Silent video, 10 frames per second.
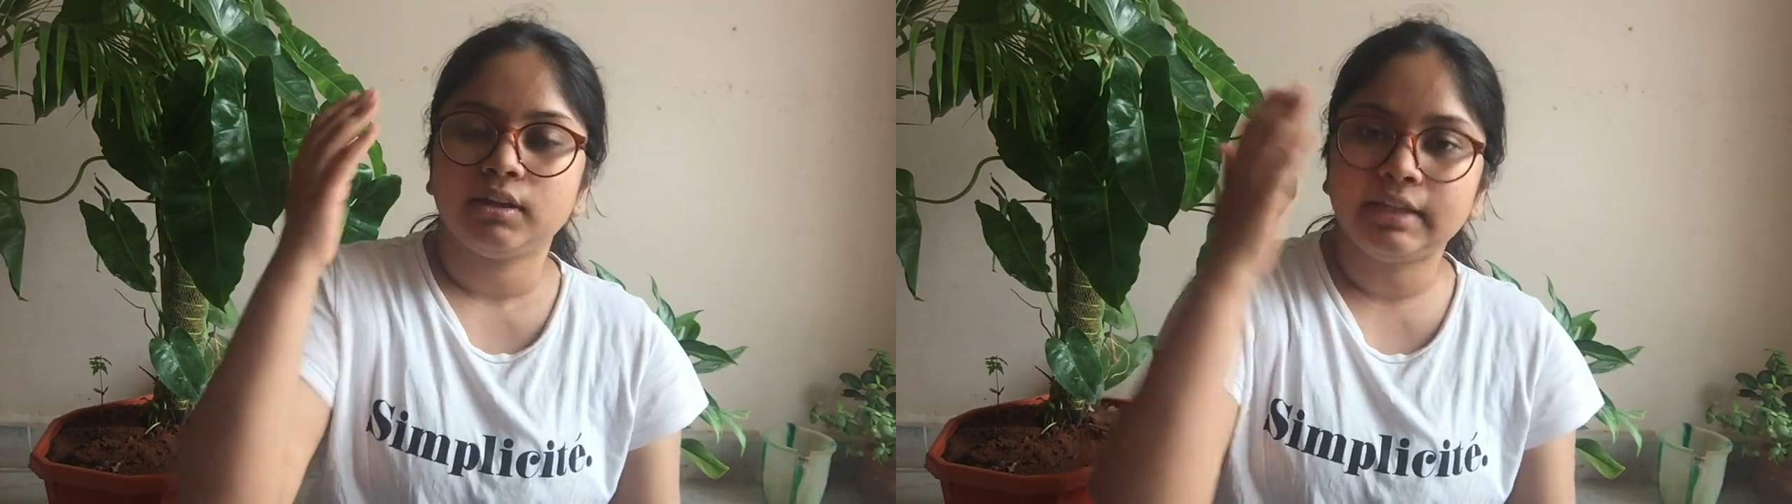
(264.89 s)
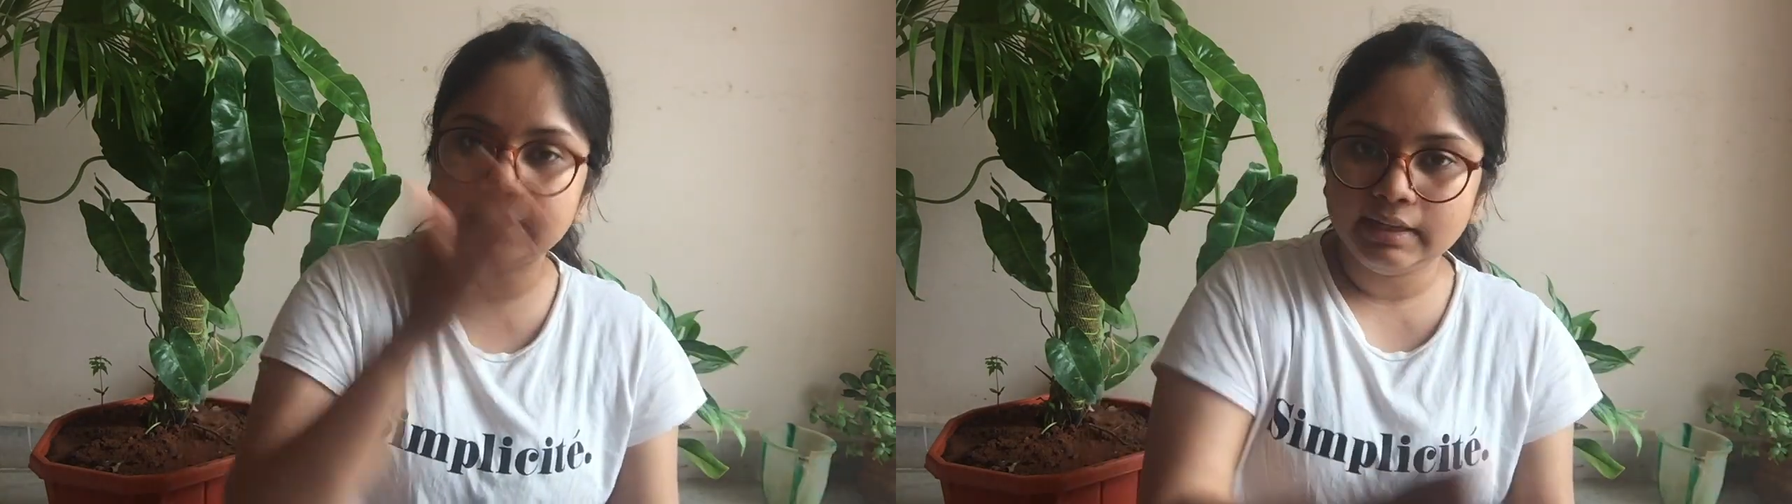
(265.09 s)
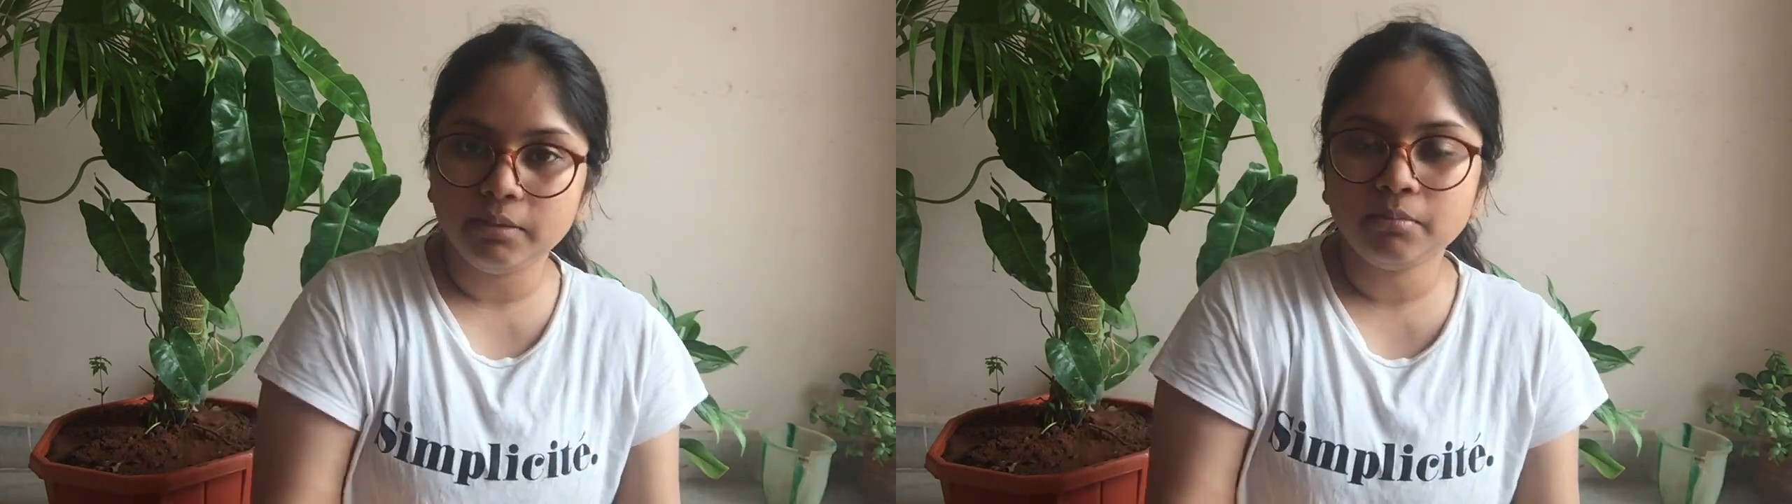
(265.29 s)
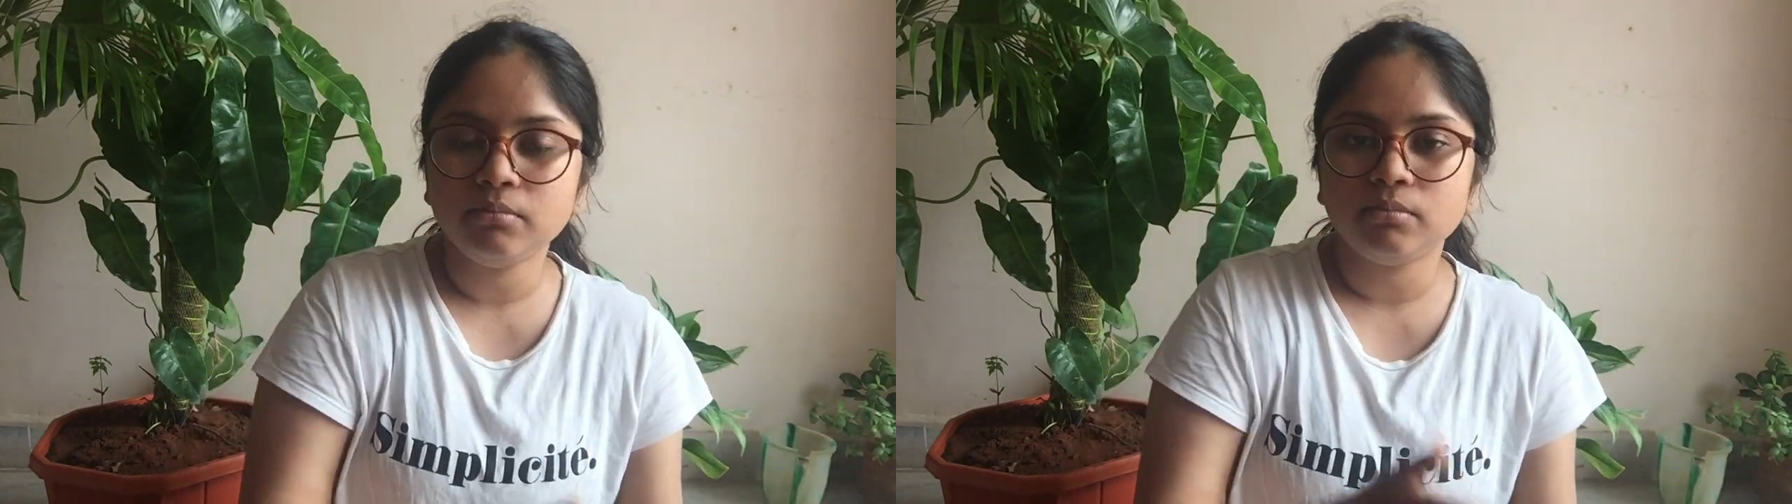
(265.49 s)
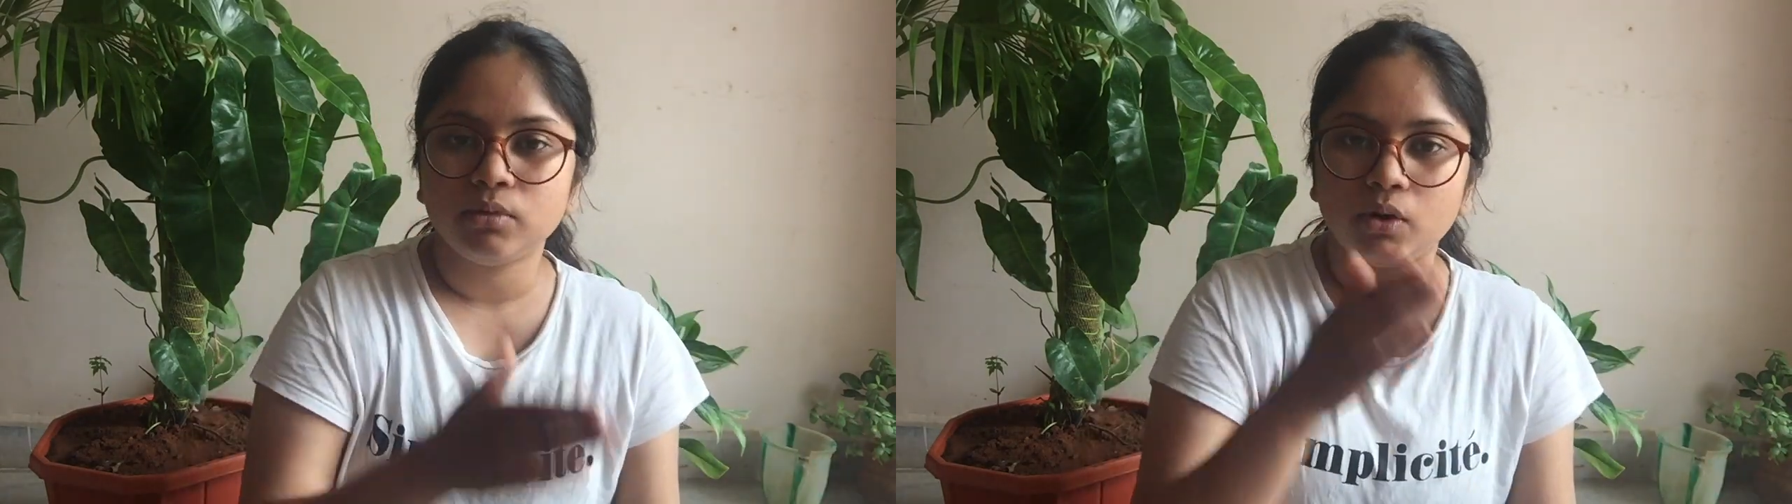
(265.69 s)
cream,
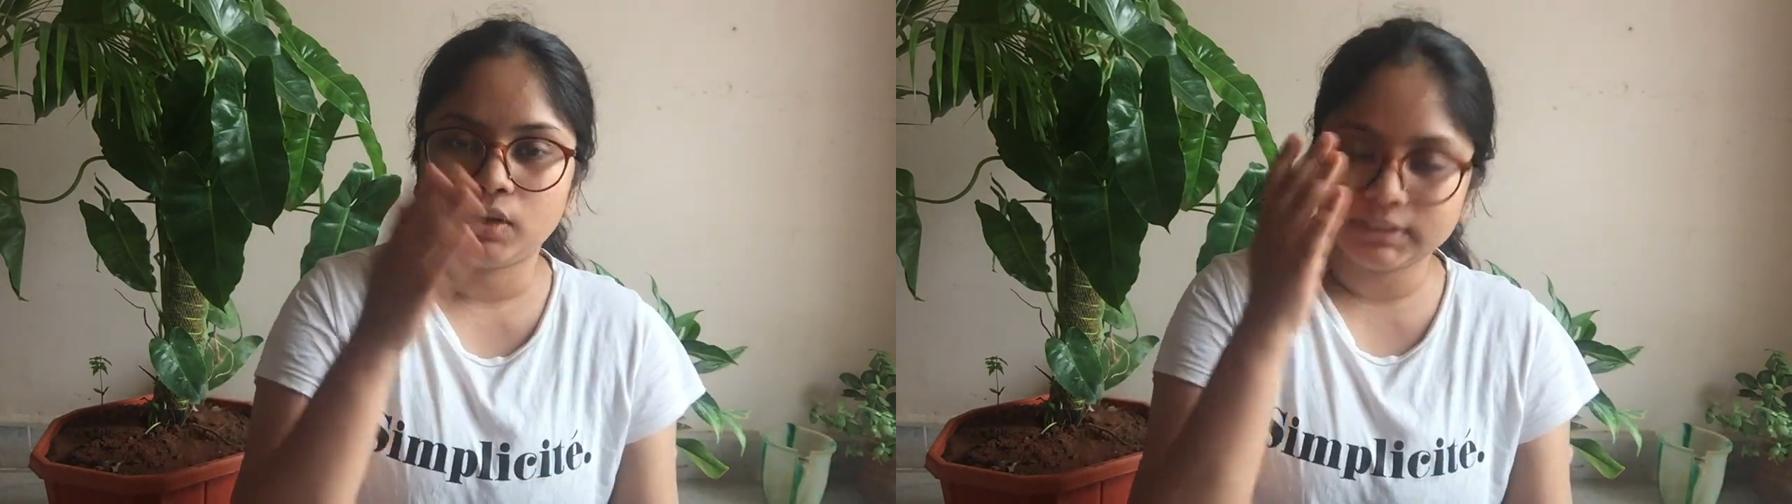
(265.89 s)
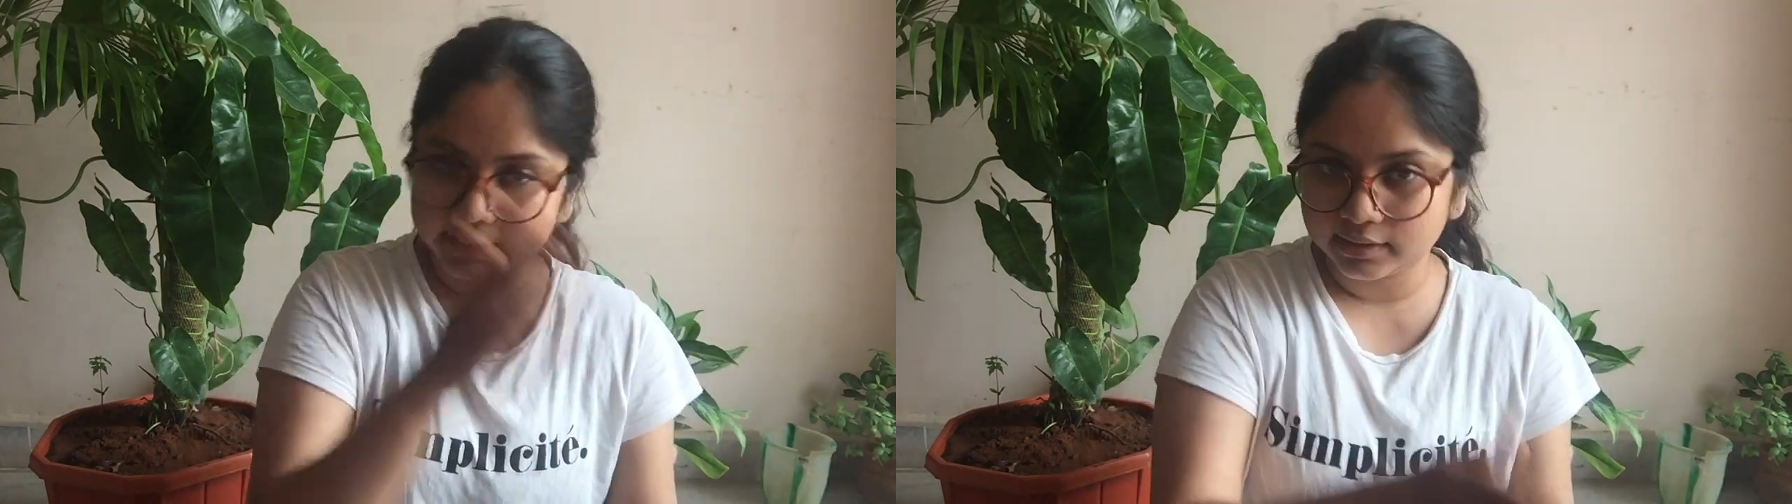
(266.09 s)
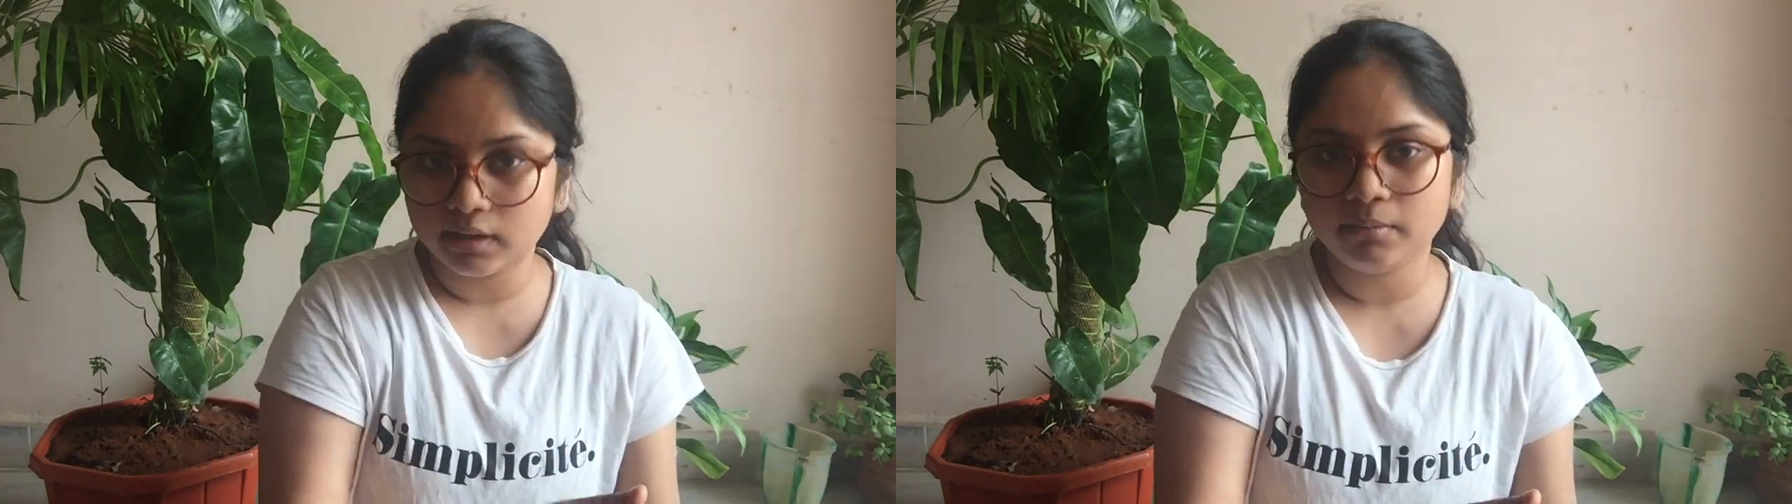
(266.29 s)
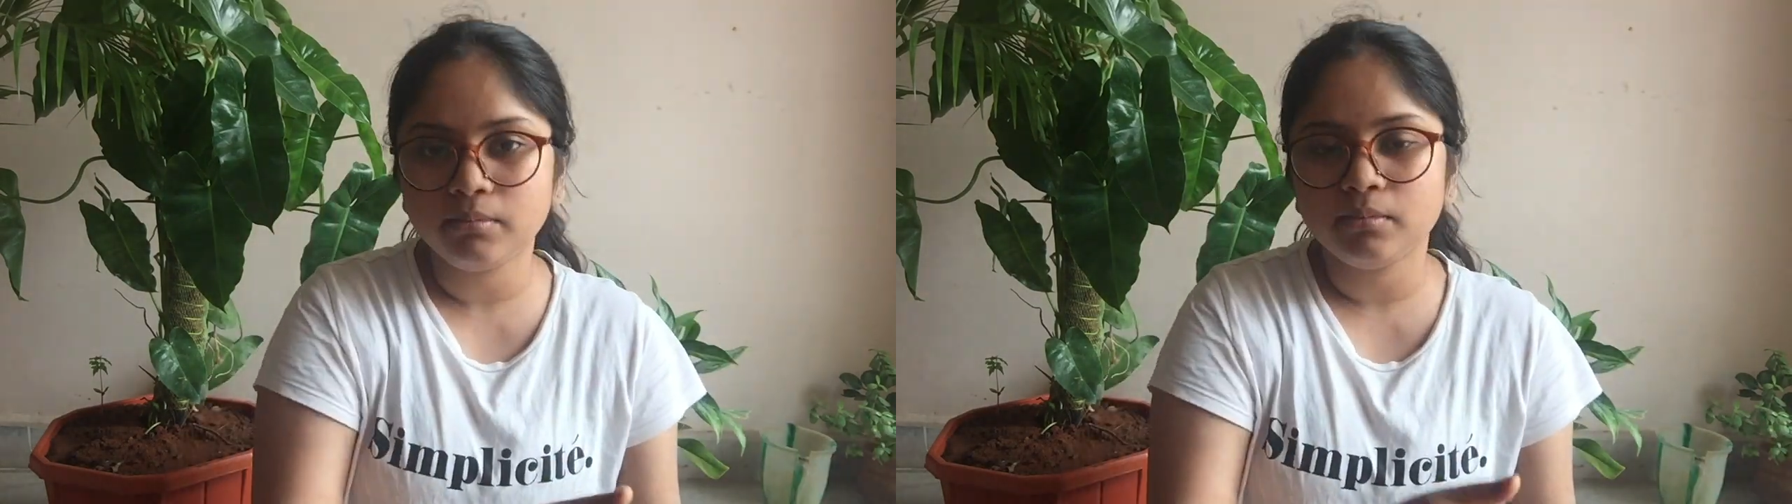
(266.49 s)
a serum,